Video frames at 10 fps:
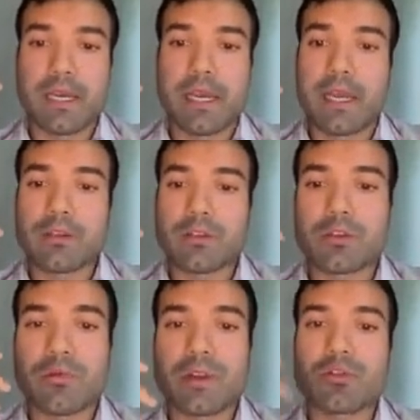and also
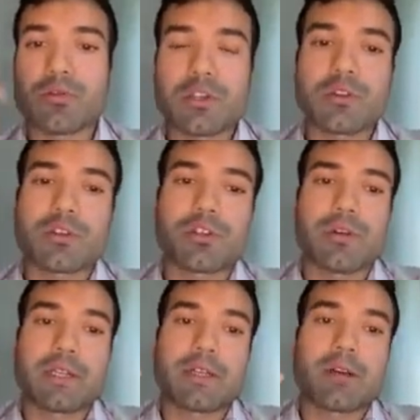to resource
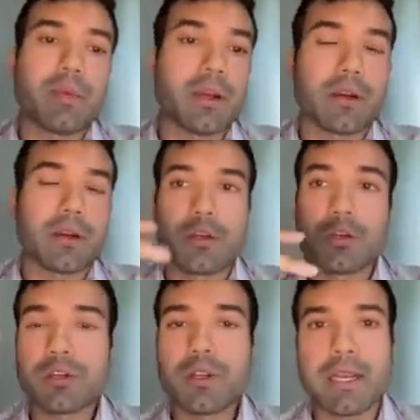constraints that appear
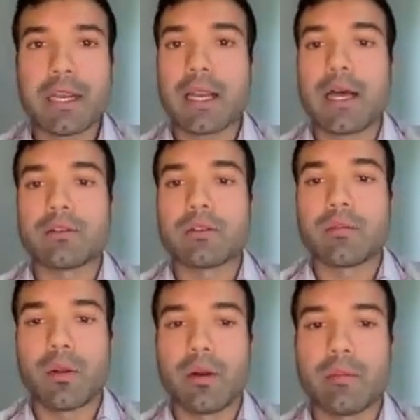usually in cloud
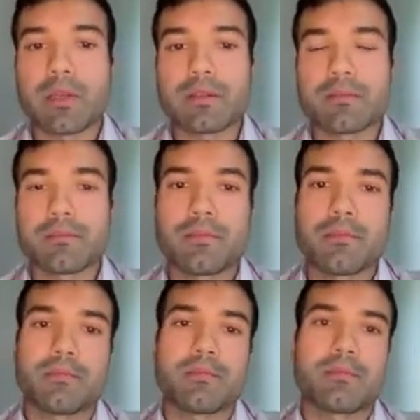deployments.
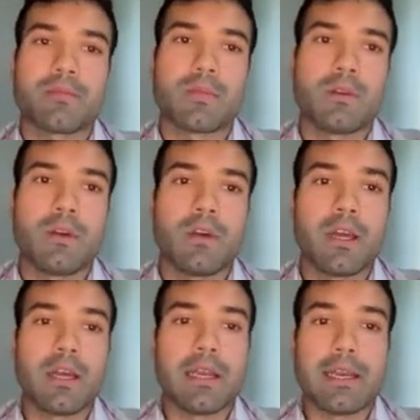
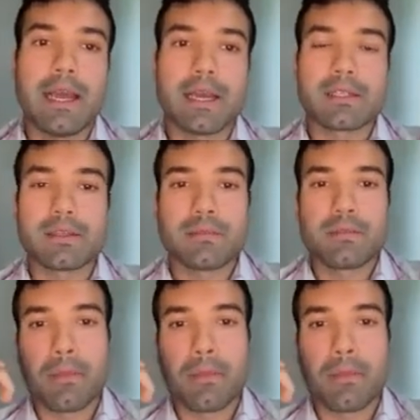Next,